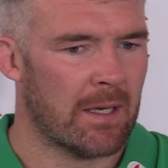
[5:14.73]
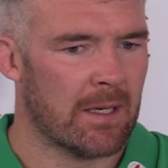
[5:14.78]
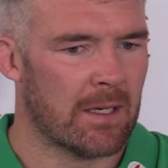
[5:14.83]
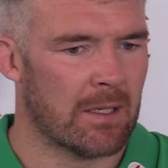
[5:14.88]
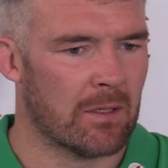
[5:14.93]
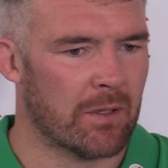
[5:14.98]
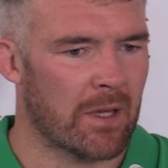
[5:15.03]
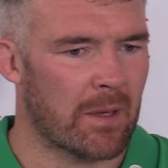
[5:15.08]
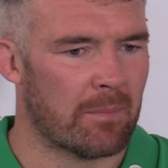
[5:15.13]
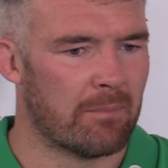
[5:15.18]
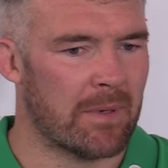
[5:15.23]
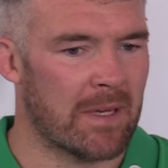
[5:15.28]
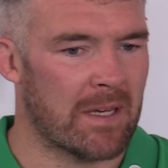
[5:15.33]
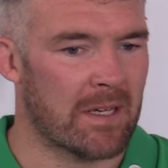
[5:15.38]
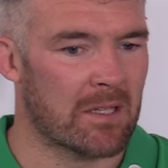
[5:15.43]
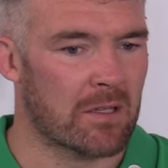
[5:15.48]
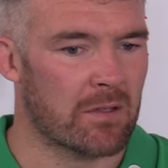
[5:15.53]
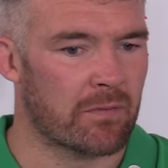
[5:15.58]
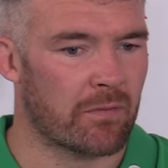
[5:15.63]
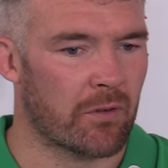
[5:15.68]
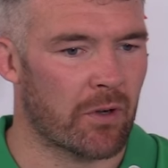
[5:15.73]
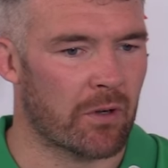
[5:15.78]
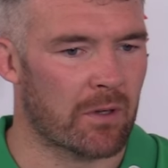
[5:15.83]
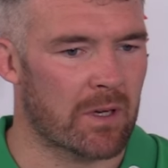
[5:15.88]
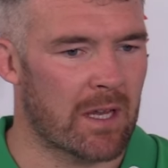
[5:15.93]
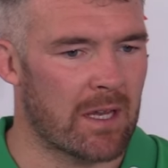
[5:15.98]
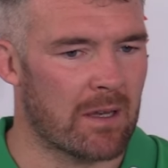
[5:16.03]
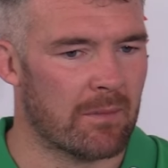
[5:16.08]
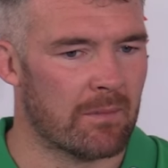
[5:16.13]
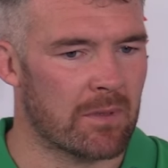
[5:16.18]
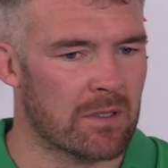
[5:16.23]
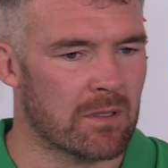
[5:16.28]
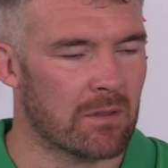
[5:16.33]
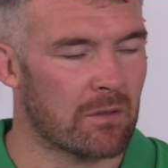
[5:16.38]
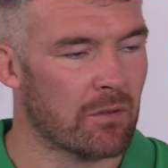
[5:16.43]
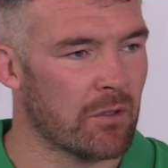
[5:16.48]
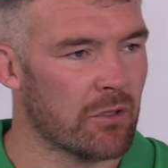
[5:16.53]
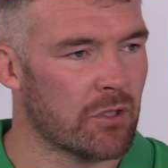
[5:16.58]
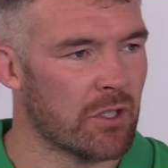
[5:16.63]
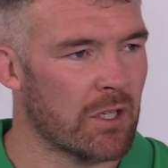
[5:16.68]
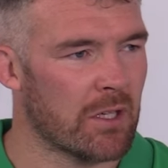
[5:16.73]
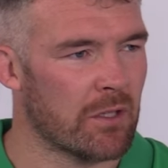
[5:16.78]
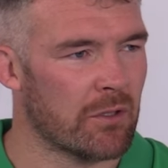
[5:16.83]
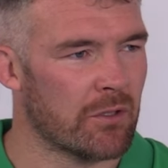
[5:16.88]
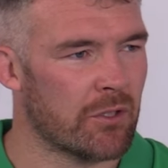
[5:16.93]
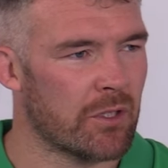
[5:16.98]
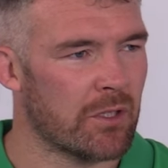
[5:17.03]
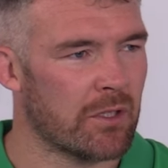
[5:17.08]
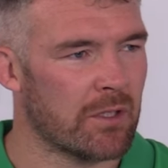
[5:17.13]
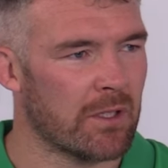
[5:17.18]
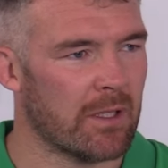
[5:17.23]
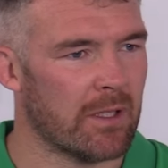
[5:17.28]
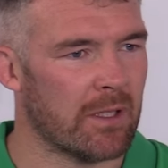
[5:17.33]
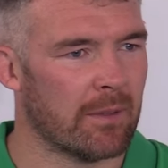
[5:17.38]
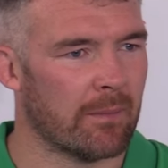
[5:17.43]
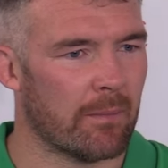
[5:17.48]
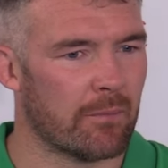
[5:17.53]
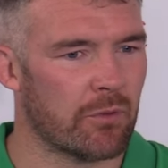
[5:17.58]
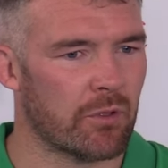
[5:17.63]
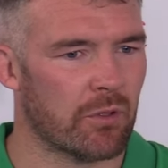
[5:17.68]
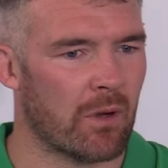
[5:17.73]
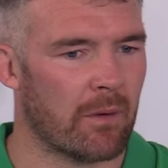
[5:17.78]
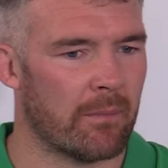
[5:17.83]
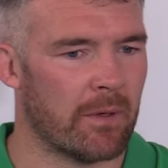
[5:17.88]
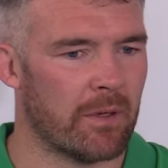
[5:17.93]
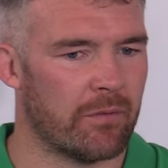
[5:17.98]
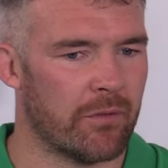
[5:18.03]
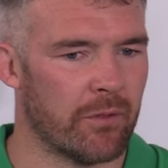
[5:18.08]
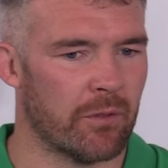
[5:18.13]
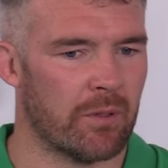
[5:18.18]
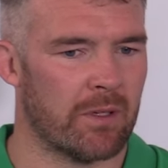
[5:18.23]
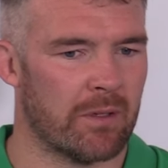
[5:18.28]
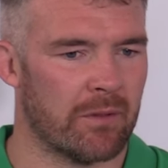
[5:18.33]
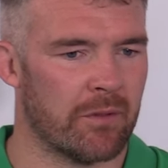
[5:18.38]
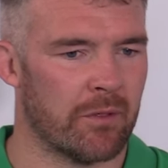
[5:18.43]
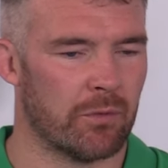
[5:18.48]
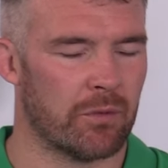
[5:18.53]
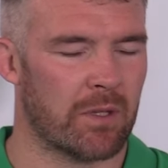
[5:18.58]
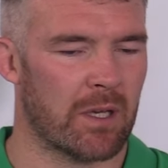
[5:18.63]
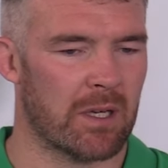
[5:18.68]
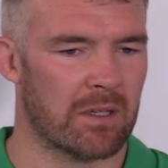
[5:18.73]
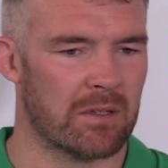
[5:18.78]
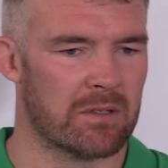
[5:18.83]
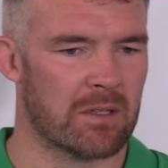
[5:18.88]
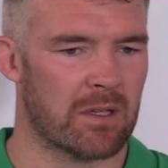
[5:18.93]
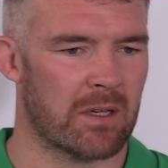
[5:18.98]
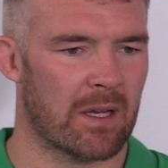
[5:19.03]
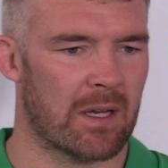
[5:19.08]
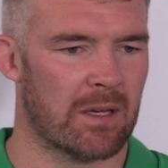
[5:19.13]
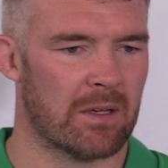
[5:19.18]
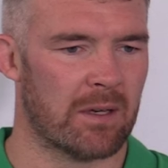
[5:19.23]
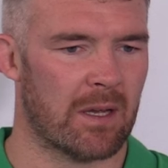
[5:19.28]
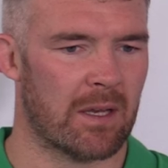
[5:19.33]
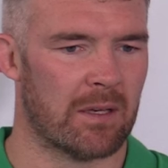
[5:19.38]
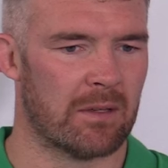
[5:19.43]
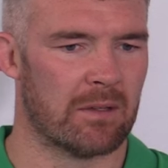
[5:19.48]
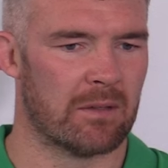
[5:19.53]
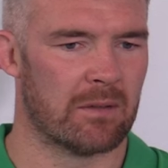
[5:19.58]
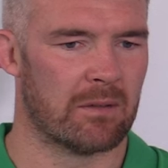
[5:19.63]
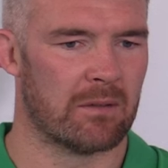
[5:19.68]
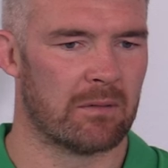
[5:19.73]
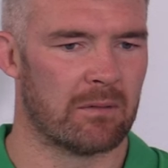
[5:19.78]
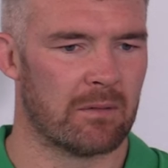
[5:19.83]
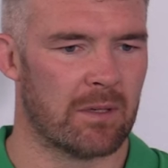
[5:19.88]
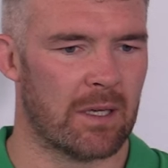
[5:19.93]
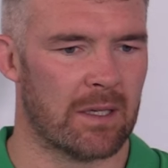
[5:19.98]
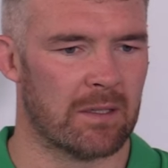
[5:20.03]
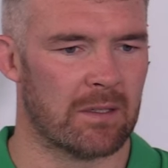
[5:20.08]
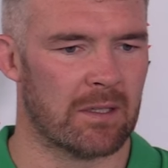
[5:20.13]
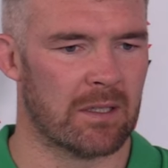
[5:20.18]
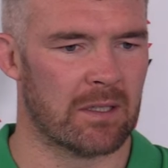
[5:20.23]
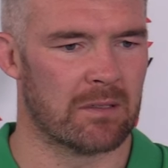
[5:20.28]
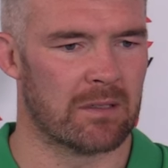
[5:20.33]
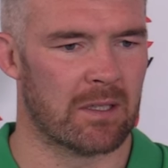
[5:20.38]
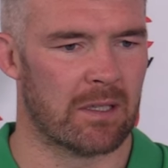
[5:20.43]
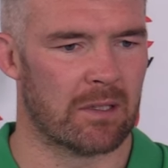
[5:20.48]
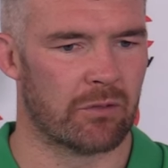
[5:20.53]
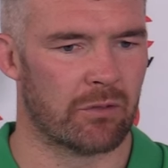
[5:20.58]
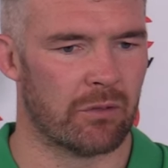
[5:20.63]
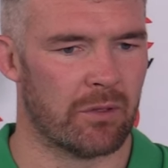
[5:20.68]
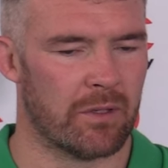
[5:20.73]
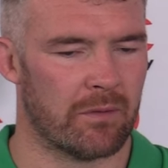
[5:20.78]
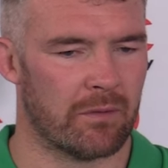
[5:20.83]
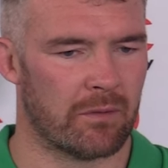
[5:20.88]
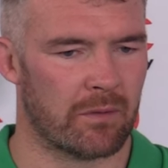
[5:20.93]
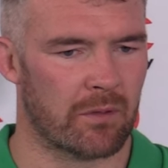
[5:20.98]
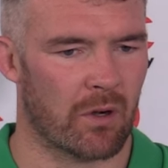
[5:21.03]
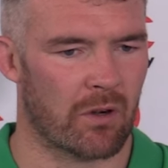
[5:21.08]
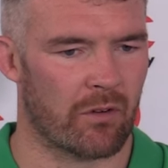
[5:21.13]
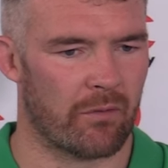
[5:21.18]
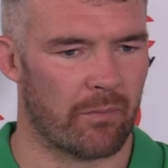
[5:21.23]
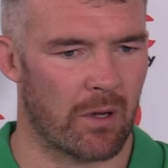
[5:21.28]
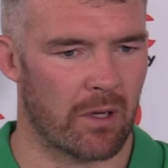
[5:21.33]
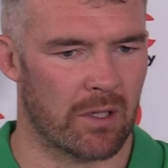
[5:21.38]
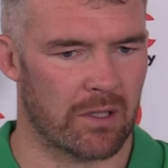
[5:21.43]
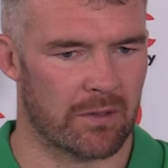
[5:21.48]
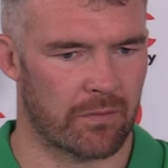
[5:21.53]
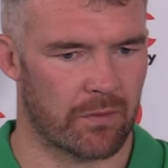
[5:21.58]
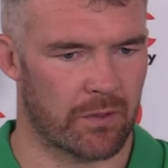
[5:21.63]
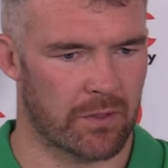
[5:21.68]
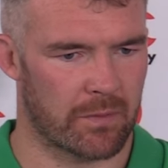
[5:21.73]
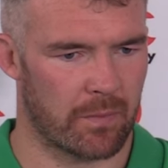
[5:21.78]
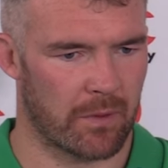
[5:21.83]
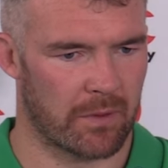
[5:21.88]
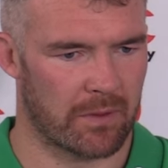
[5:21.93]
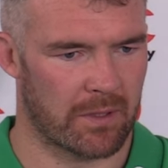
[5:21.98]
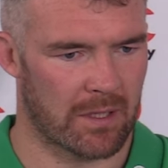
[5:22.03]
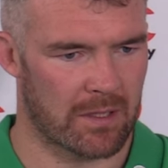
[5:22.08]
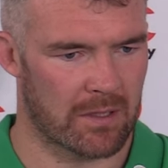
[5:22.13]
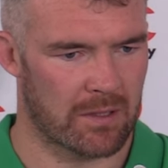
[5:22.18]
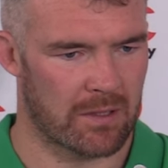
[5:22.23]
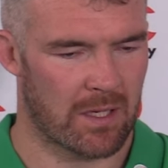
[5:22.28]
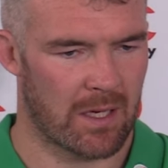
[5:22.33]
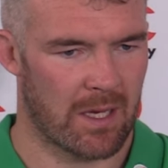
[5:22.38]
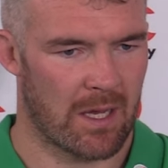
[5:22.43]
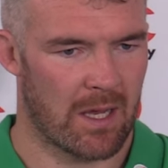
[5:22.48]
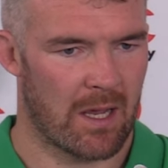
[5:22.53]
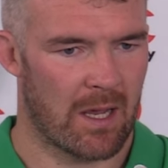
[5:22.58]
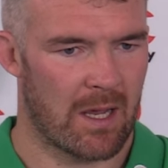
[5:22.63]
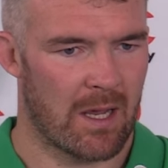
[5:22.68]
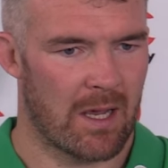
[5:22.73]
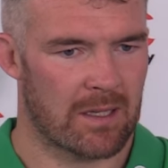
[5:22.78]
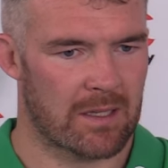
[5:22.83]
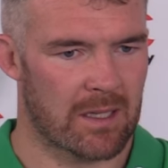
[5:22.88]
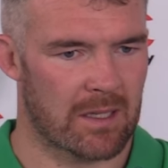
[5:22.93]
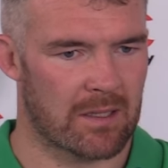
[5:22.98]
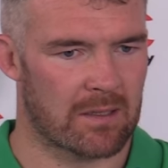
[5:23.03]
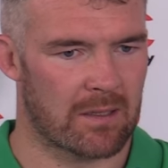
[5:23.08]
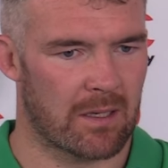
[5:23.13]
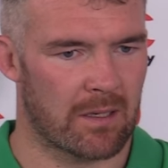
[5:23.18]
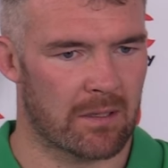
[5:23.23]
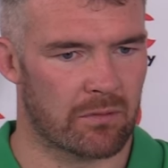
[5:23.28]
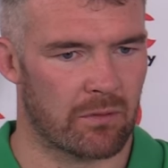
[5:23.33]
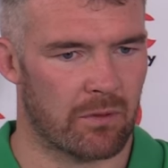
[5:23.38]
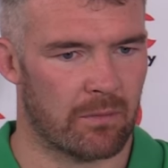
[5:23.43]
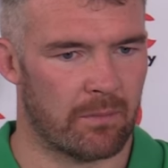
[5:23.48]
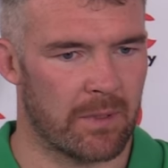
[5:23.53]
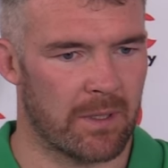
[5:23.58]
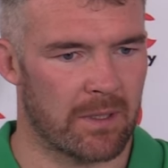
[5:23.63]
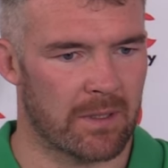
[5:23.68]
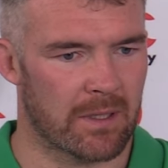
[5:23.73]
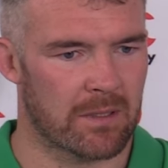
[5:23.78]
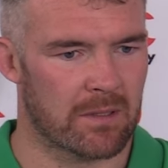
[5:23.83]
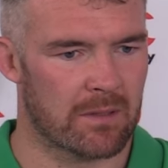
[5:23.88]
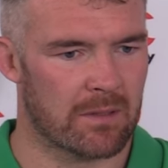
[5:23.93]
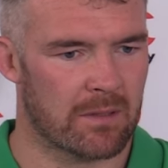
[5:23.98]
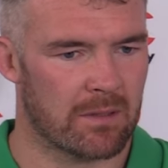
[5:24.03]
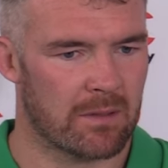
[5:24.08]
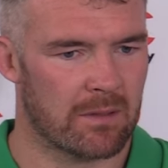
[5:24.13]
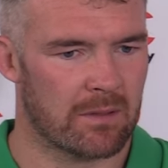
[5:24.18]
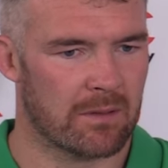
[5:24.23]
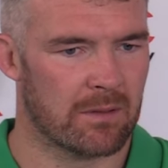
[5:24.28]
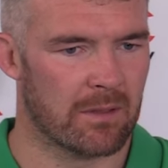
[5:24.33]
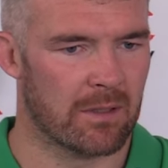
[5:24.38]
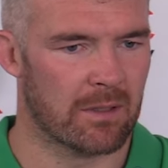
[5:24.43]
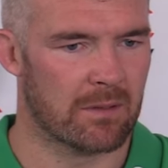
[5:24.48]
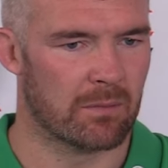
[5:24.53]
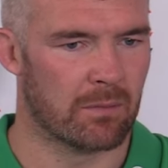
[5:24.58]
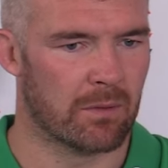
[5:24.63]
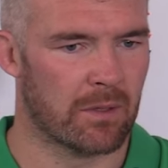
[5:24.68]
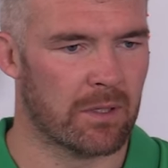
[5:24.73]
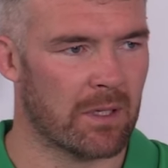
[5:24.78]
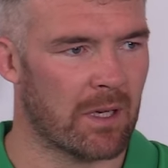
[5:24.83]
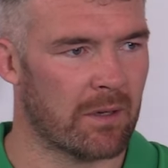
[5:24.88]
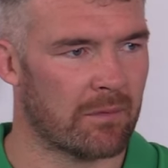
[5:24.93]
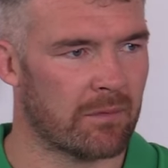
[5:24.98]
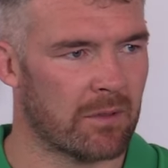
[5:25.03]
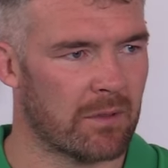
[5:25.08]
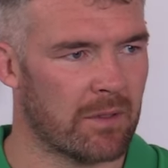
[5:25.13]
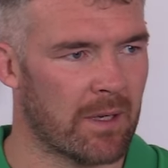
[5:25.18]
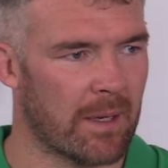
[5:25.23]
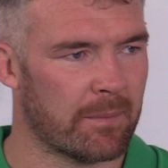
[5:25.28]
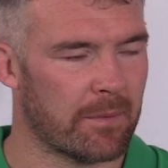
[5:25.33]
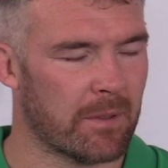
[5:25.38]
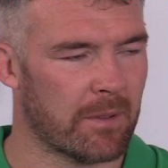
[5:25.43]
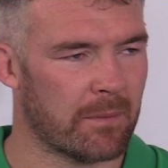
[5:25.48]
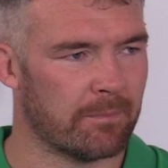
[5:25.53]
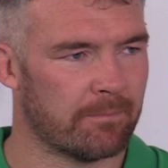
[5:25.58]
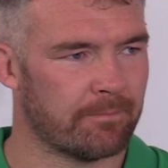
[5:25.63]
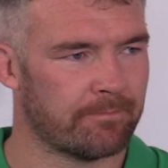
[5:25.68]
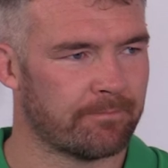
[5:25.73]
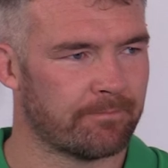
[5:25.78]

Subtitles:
you know, that base for their game isn't going to change. I'm sure there'll be a few new things and things they'll throw in, curveballs for us, but that's test rugby, and that's what you have to adapt to.